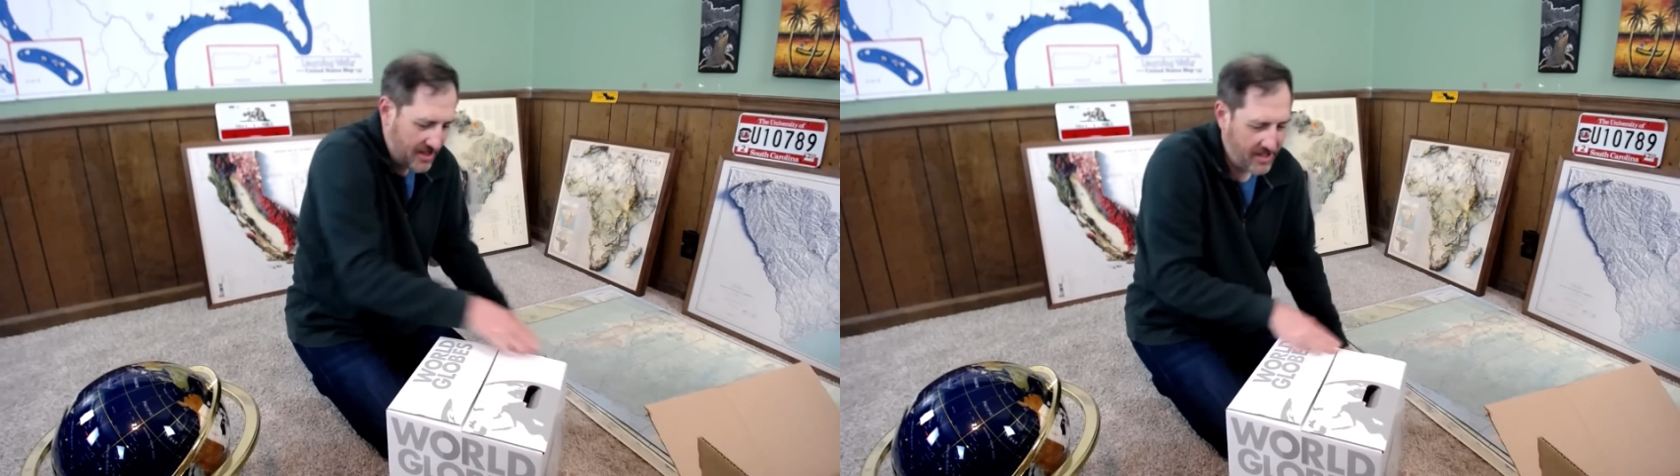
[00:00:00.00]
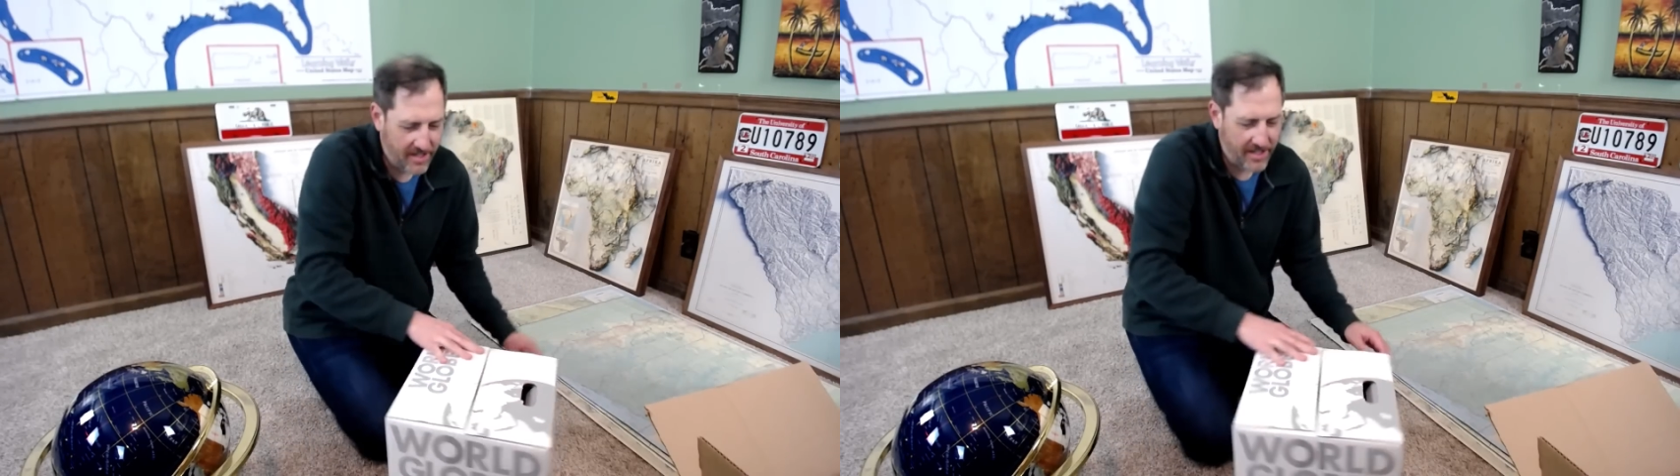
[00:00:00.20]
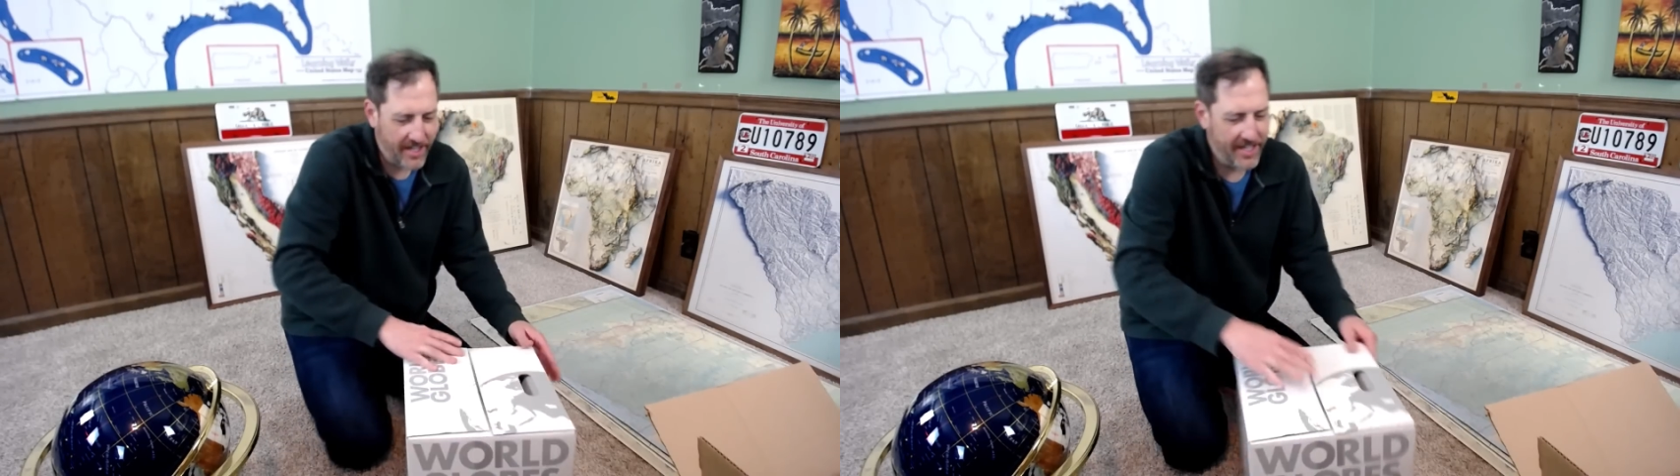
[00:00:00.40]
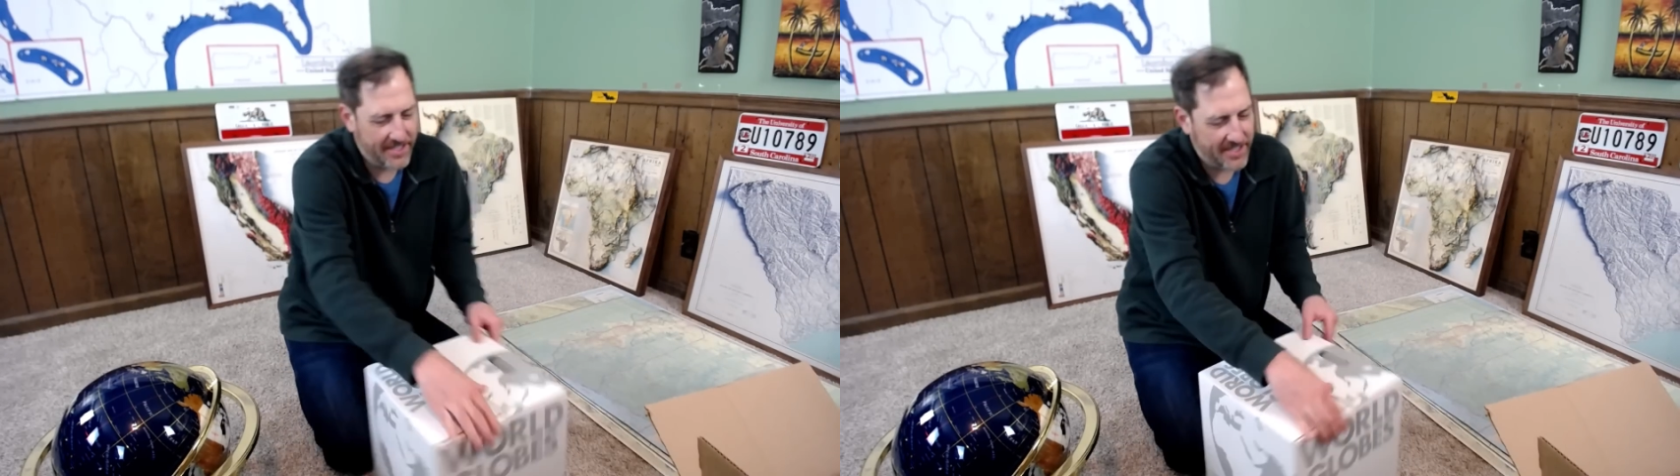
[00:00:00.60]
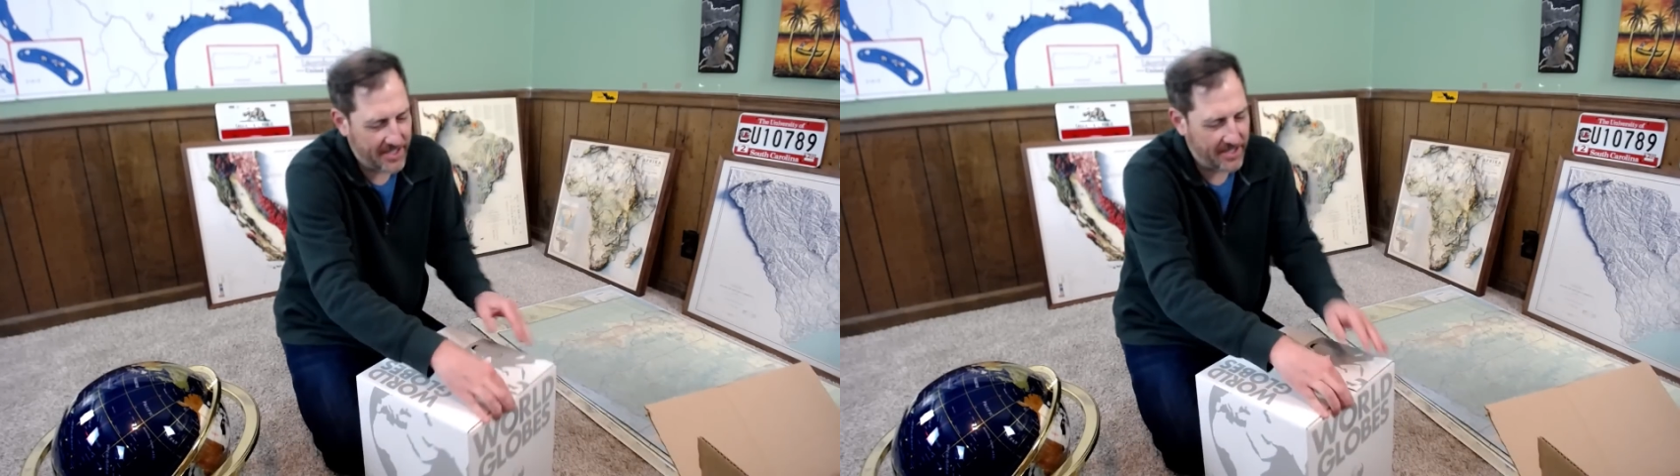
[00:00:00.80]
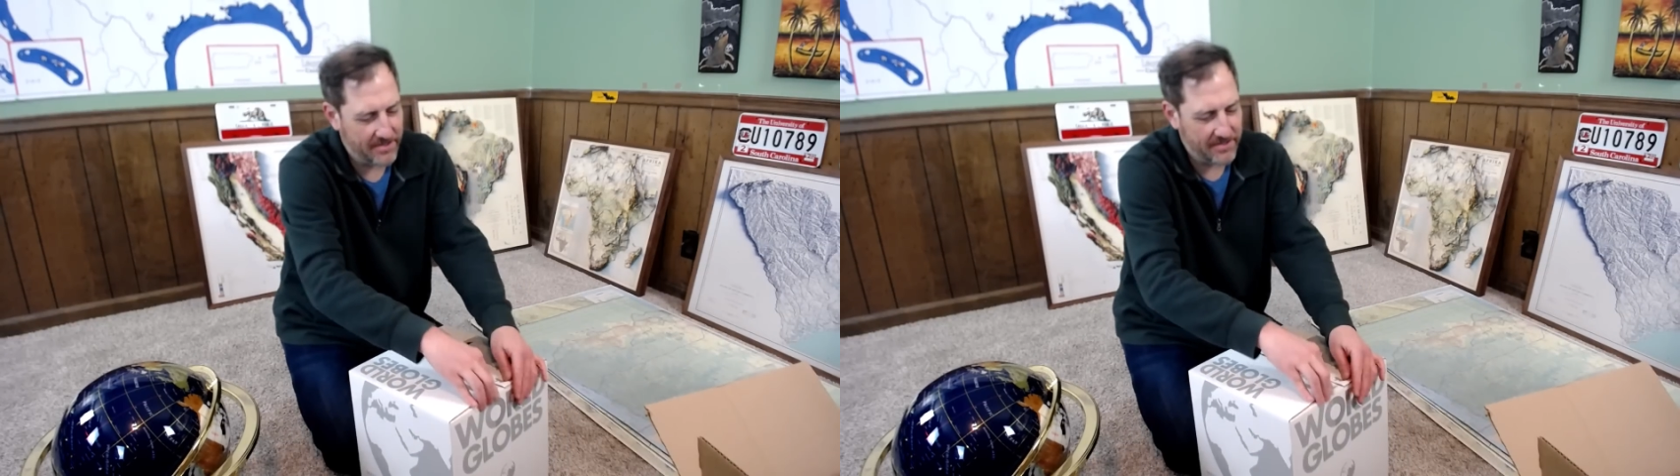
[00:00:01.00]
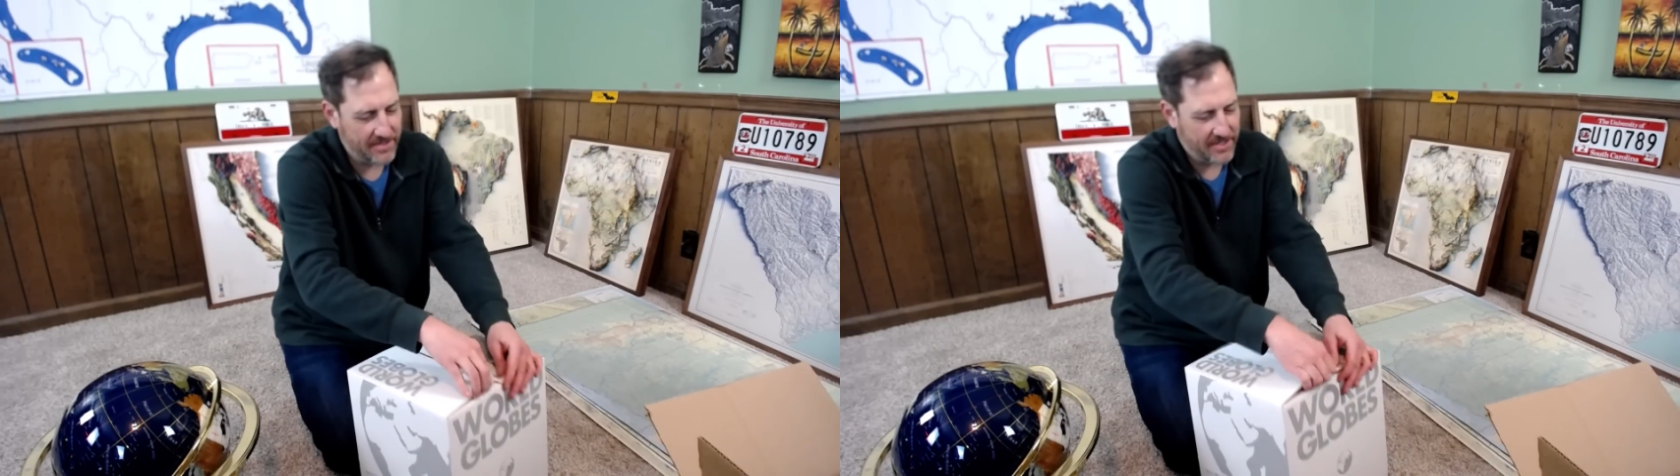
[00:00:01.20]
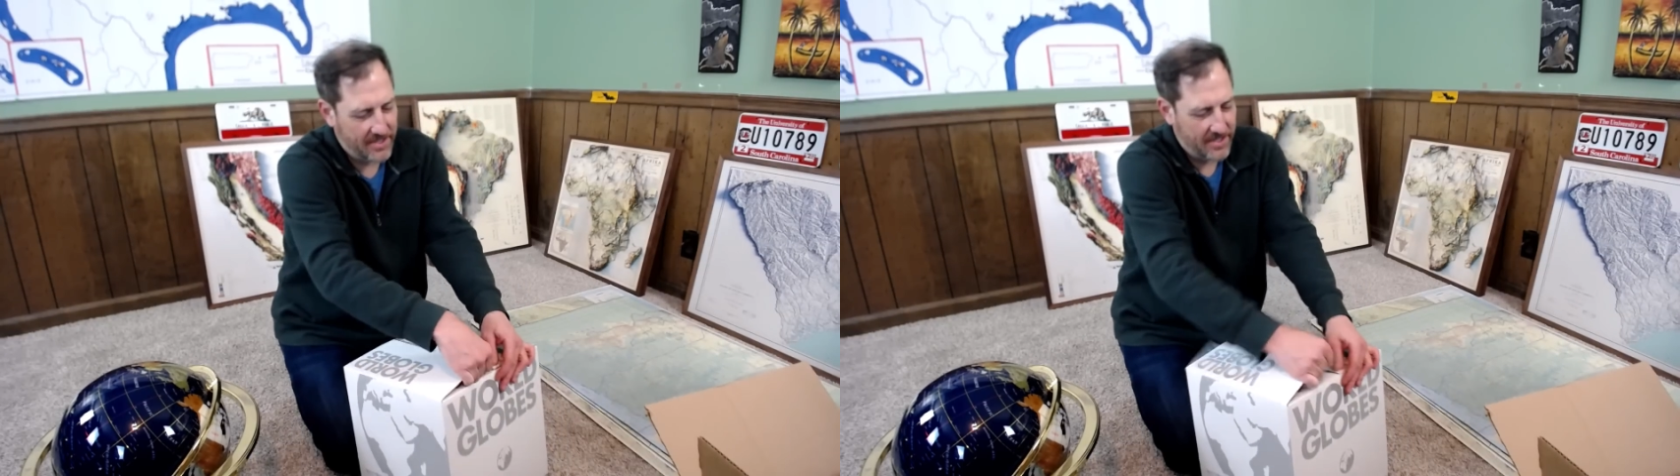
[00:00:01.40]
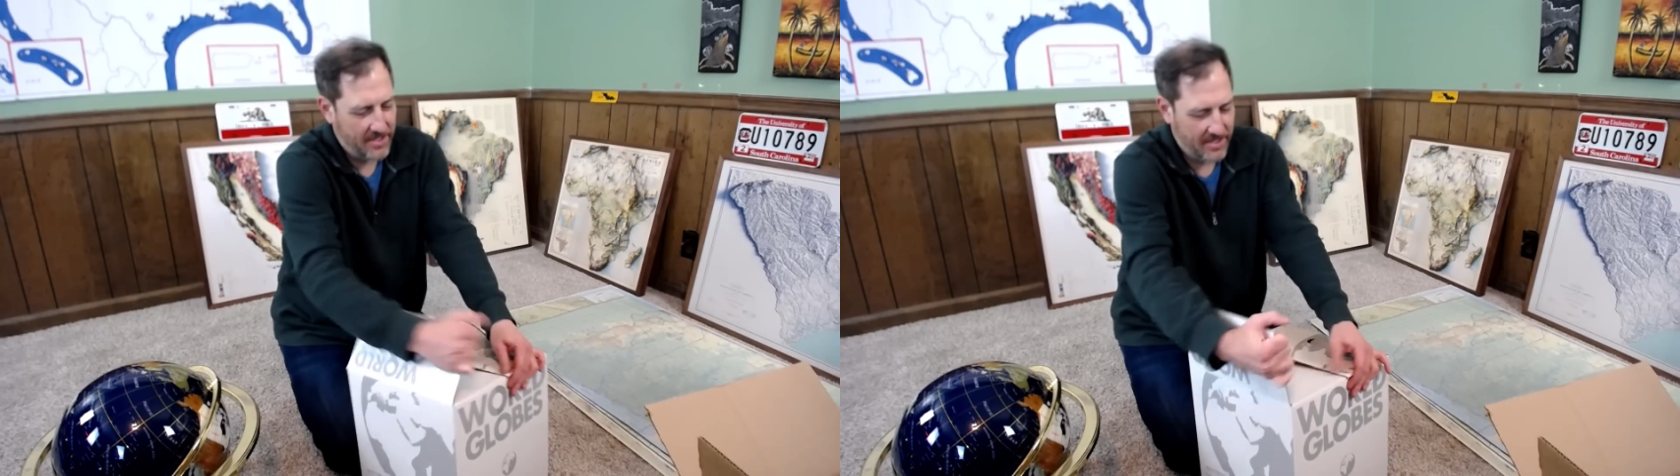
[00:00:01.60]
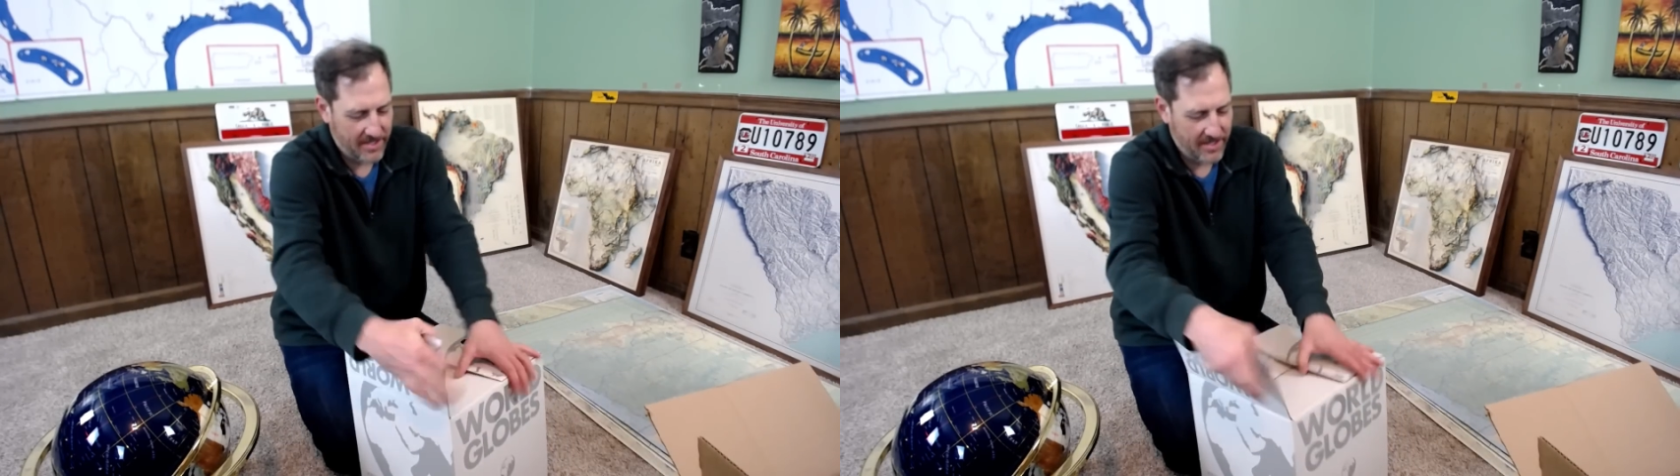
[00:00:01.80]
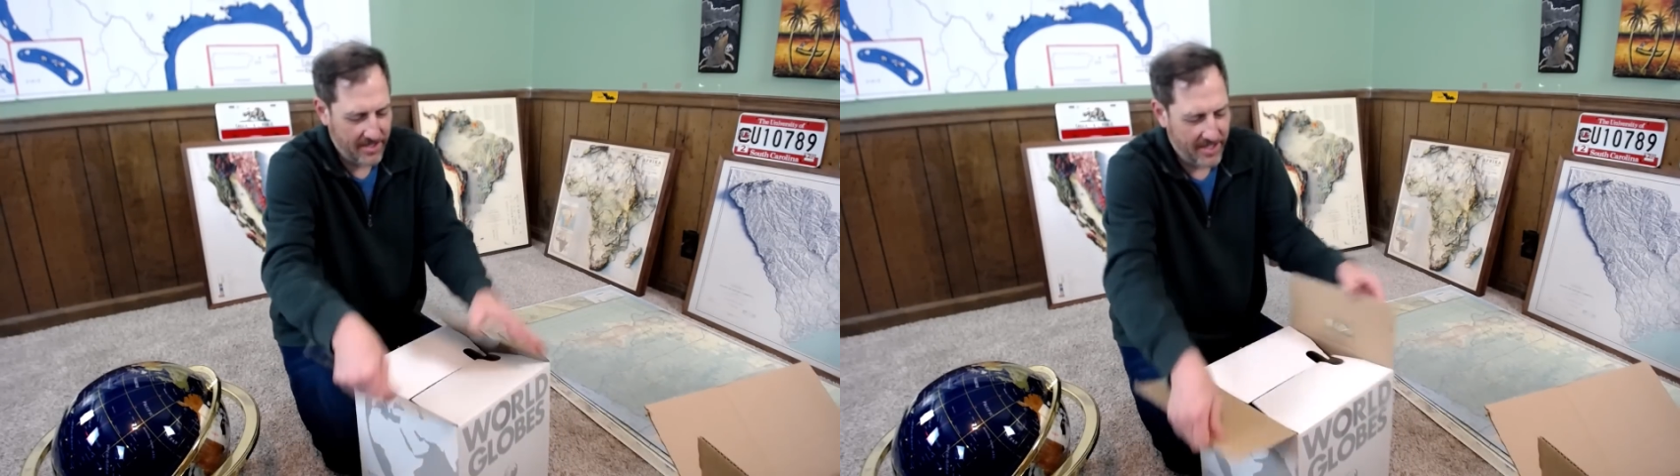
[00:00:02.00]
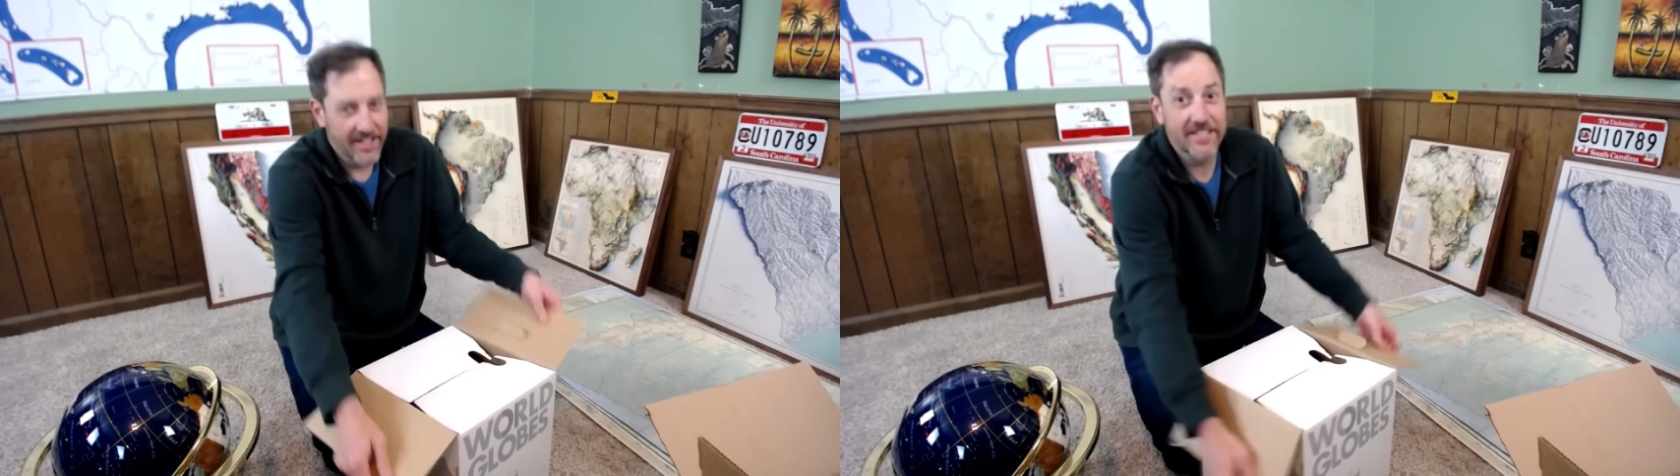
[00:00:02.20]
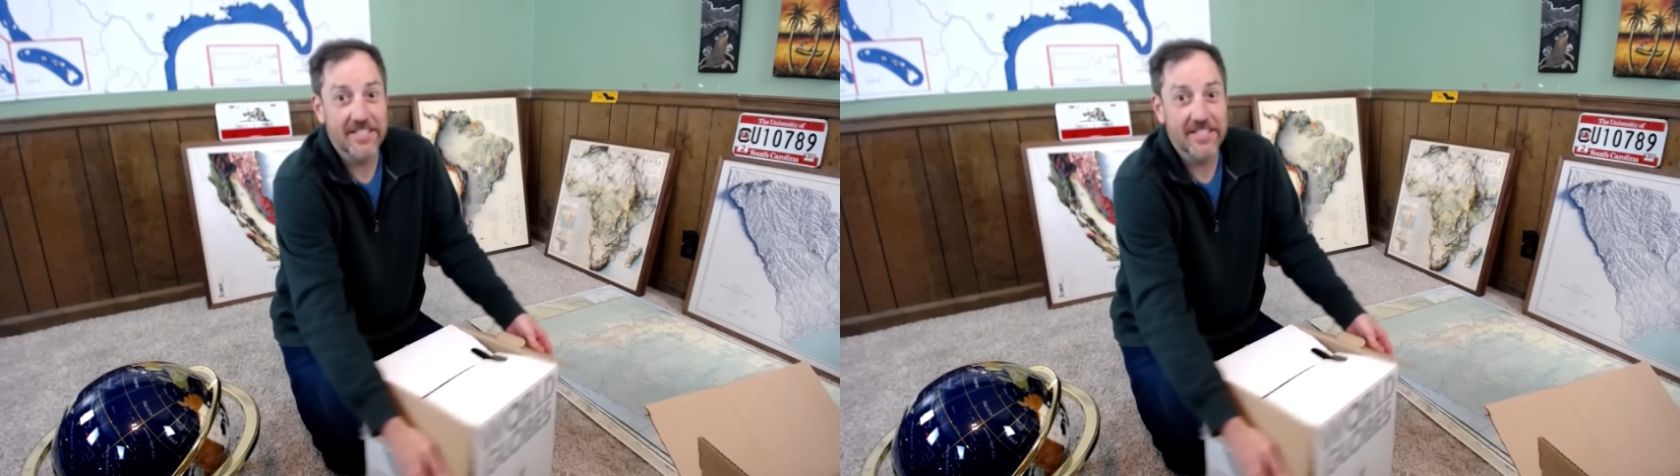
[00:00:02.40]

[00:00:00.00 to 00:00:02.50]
All right, so this